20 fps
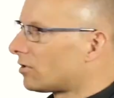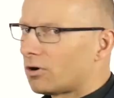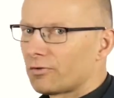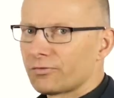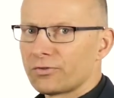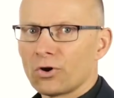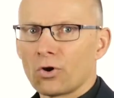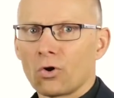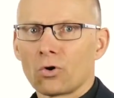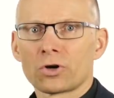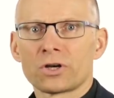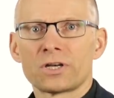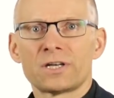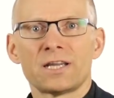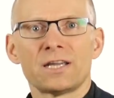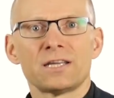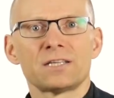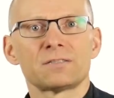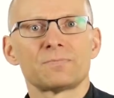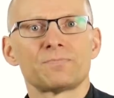of the order
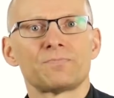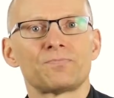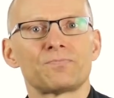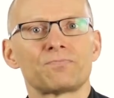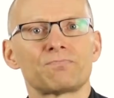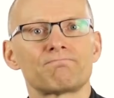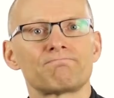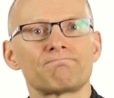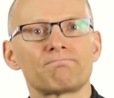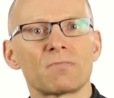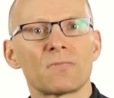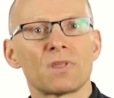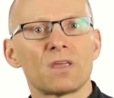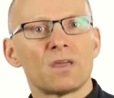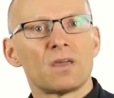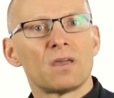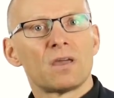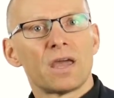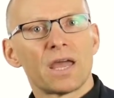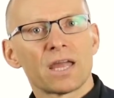date
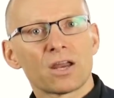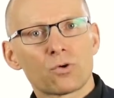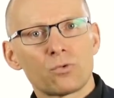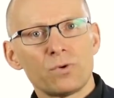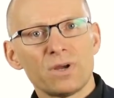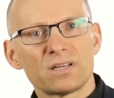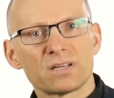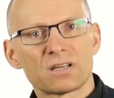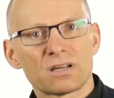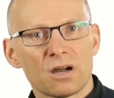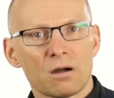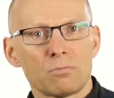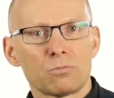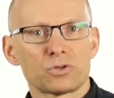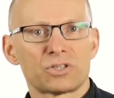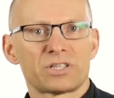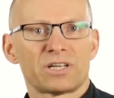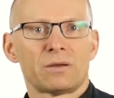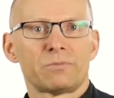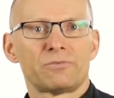and create a
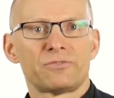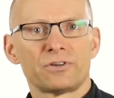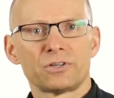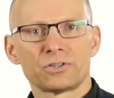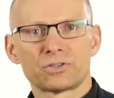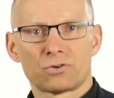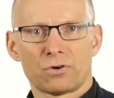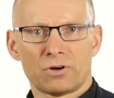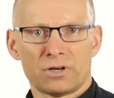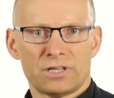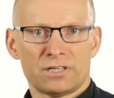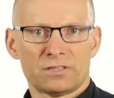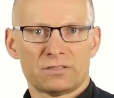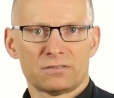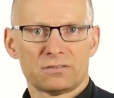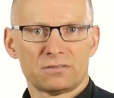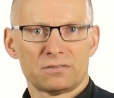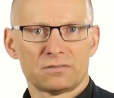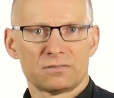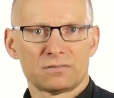combo type filter on
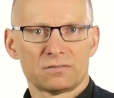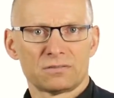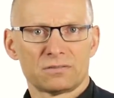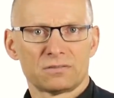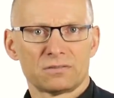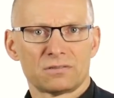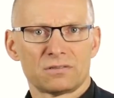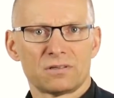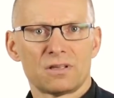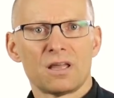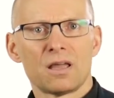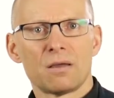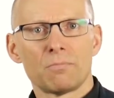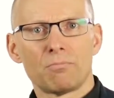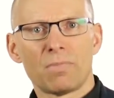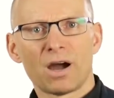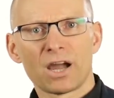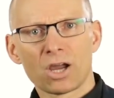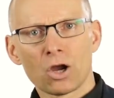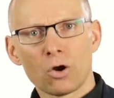
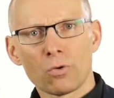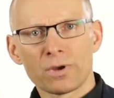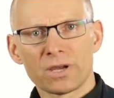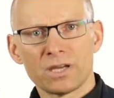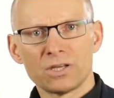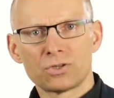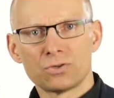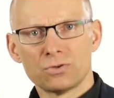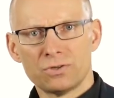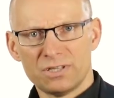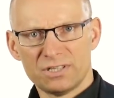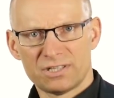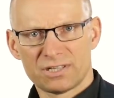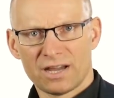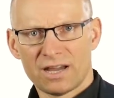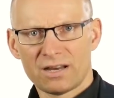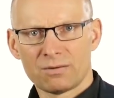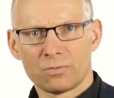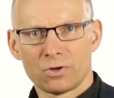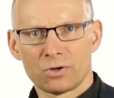it. By going into
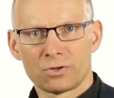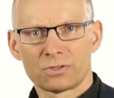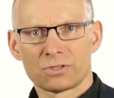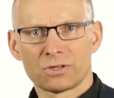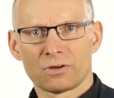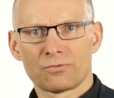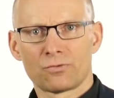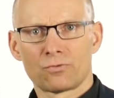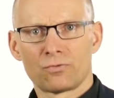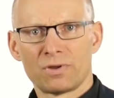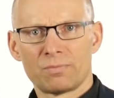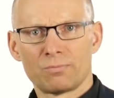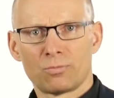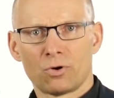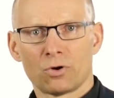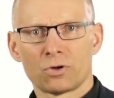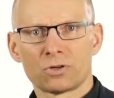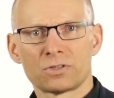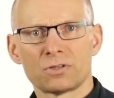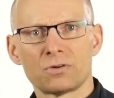design mode of the
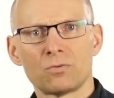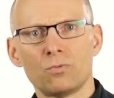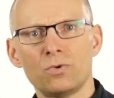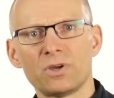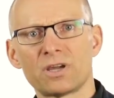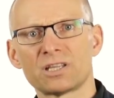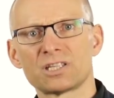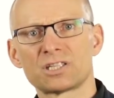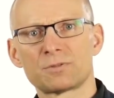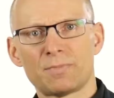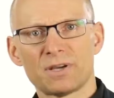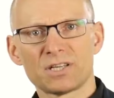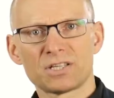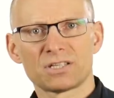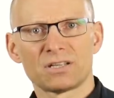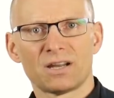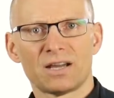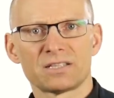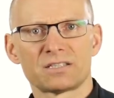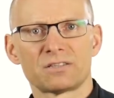report, we can
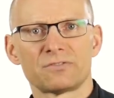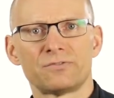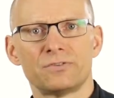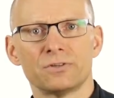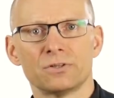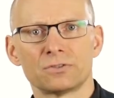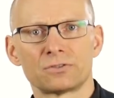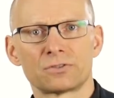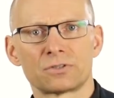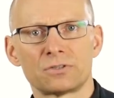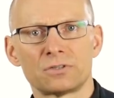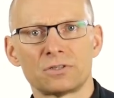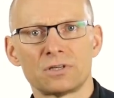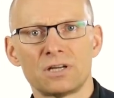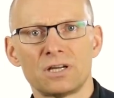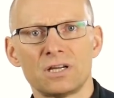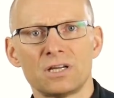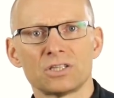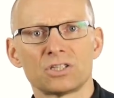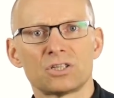specialize the filter
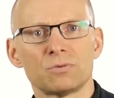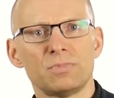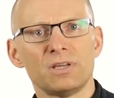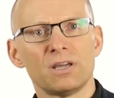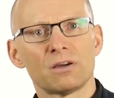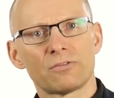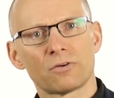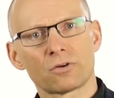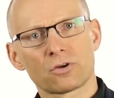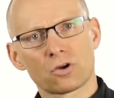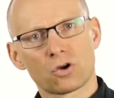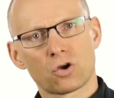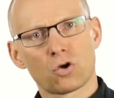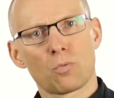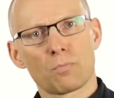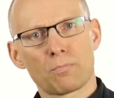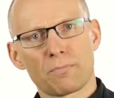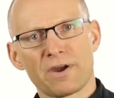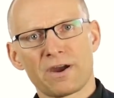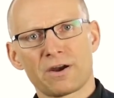to be of a
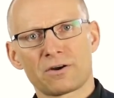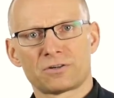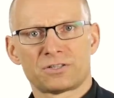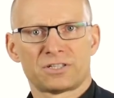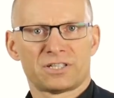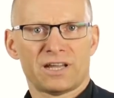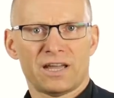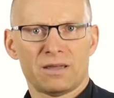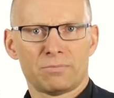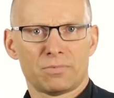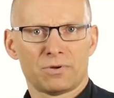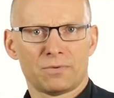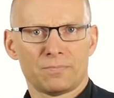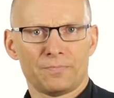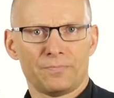compare type.